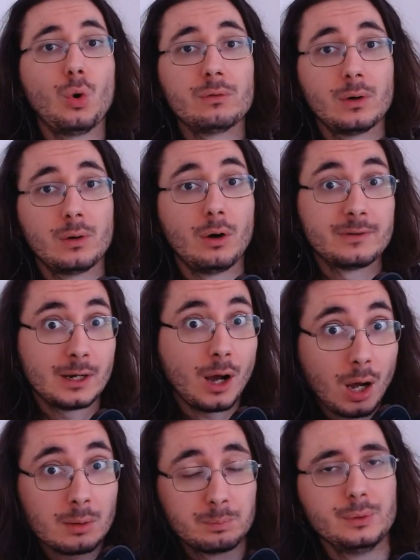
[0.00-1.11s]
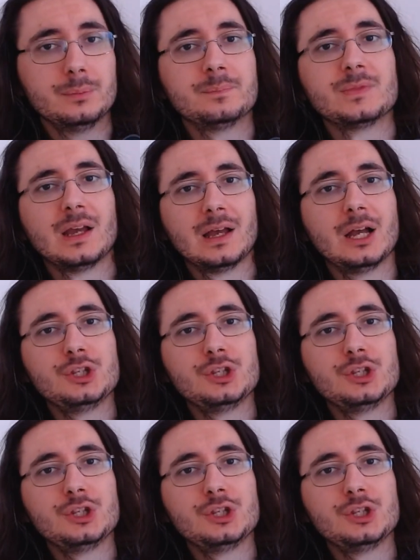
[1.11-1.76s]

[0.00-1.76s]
or of an album uh,